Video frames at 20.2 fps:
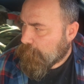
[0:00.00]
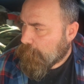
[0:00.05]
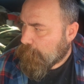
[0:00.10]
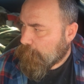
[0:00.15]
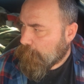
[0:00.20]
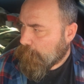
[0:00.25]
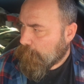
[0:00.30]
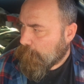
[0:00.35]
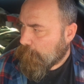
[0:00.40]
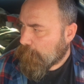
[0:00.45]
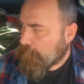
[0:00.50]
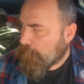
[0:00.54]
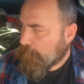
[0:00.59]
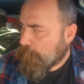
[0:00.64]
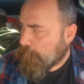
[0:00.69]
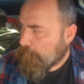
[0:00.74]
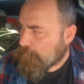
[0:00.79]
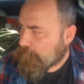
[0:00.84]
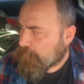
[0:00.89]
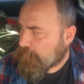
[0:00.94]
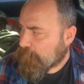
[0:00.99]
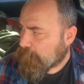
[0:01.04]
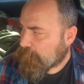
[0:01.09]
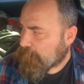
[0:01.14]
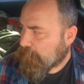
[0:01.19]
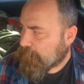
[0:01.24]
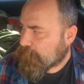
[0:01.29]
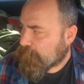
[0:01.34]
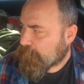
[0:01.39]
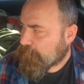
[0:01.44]
One of the worst things
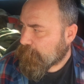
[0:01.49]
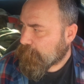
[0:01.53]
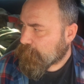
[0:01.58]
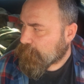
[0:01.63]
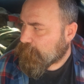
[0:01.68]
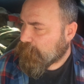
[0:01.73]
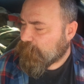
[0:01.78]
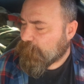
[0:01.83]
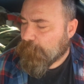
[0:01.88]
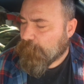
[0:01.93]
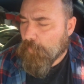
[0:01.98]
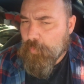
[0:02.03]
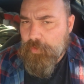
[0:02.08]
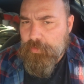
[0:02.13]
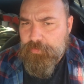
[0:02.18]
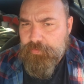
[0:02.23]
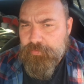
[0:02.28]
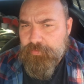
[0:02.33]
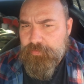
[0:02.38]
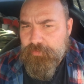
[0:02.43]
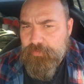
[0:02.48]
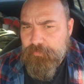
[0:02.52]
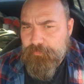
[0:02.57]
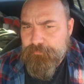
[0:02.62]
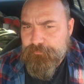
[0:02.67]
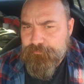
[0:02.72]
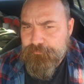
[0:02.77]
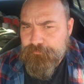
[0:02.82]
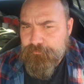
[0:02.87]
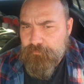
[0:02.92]
I've seen is forced
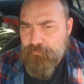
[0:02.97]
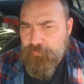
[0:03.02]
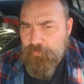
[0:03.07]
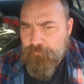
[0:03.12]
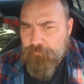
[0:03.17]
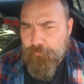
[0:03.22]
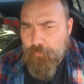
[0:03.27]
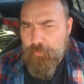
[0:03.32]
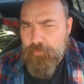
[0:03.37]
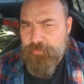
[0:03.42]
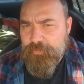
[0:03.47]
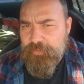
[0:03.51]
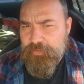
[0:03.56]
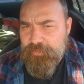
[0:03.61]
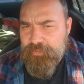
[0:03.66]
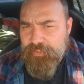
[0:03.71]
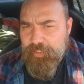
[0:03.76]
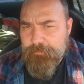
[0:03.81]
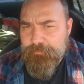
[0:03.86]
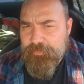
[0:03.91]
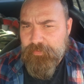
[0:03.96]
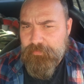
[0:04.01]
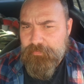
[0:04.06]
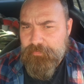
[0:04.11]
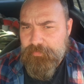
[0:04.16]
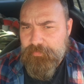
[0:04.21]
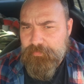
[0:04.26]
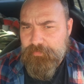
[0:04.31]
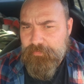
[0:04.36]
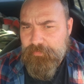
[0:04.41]
acceptance.